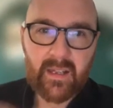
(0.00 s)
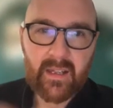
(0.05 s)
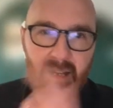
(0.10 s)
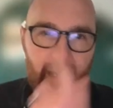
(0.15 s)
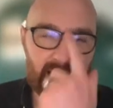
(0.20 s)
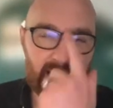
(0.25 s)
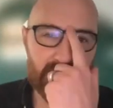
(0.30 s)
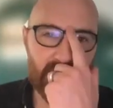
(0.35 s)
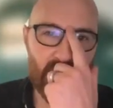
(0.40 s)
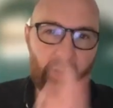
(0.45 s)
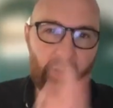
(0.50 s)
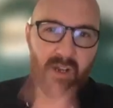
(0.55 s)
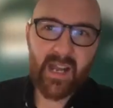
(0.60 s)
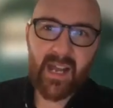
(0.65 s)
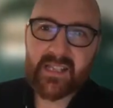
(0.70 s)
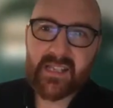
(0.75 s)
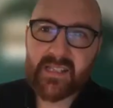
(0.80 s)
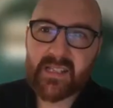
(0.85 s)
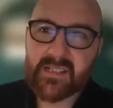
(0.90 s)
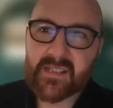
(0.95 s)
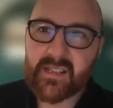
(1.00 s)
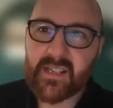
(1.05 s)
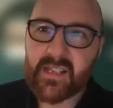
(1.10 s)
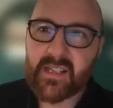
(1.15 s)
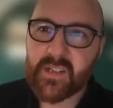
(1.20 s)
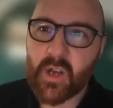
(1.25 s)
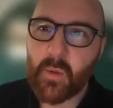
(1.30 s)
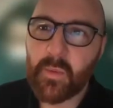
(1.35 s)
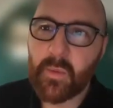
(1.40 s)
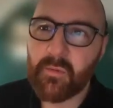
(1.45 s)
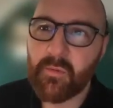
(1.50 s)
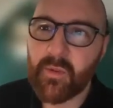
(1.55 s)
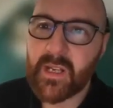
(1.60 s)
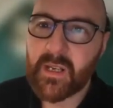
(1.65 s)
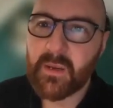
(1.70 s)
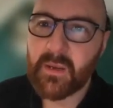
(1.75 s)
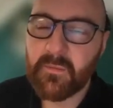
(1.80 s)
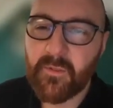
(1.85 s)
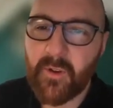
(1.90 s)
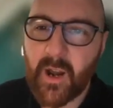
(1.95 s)
And it's organized into these open
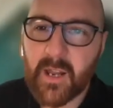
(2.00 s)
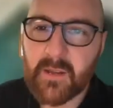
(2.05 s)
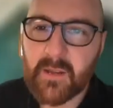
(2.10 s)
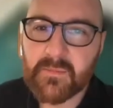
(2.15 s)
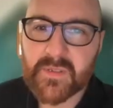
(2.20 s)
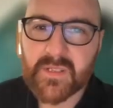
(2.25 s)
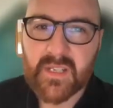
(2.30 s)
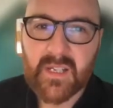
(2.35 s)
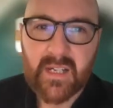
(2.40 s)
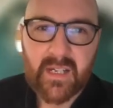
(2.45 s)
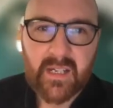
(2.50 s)
reading frames.